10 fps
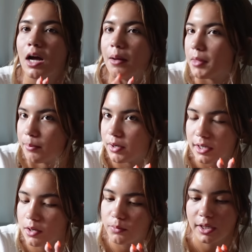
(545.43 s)
I'm not
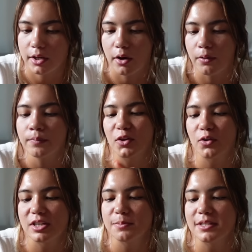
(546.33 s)
bringing a raincoat.
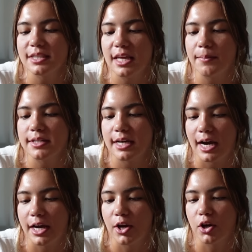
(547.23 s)
Christmas theme
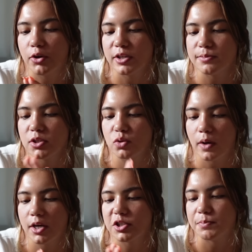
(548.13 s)
attire, Christmas
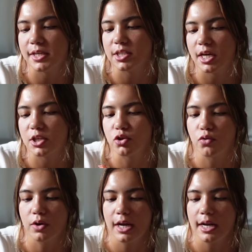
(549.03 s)
sweaters, PJs,
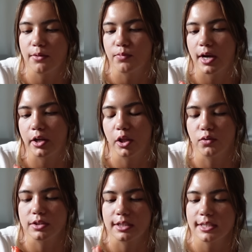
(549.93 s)
green and red
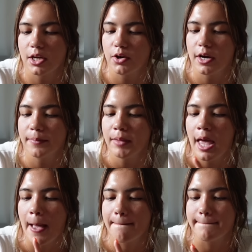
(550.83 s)
clothes, etc.
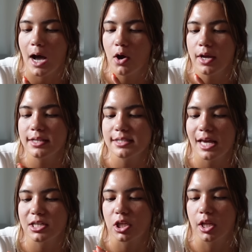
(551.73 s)
Mountain
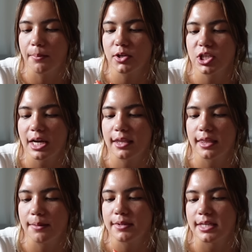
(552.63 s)
slash lumberjack
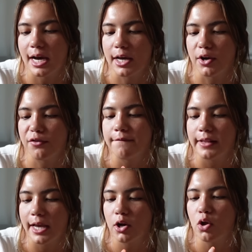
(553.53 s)
theme attire,
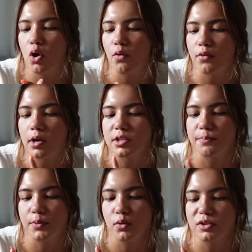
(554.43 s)
flannel, overalls,
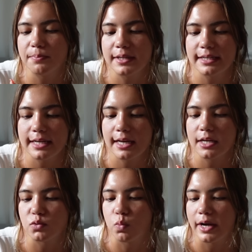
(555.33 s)
boots,
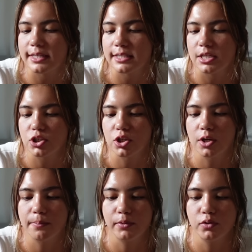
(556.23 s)
bandanas, white
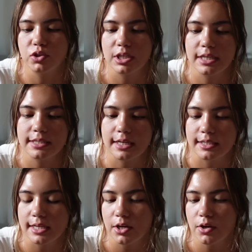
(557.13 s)
t-shirt, blue jeans,
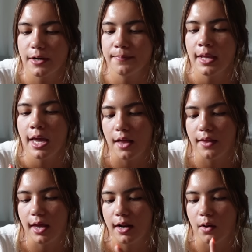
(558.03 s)
etc. And
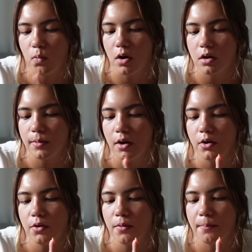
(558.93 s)
then a water
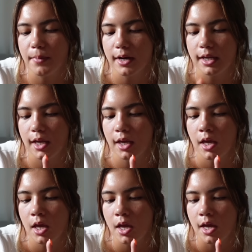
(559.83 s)
bottle, money,
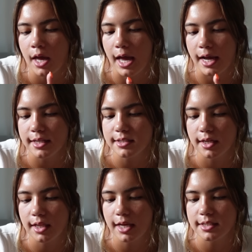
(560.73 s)
hat and
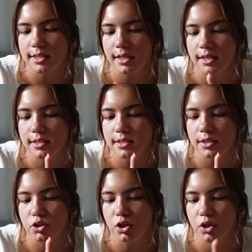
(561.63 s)
sunglasses,
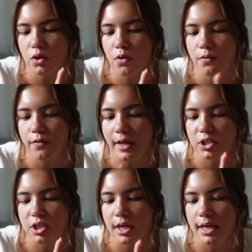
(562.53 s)
journal,
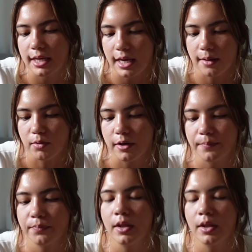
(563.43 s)
flashlight, and camera.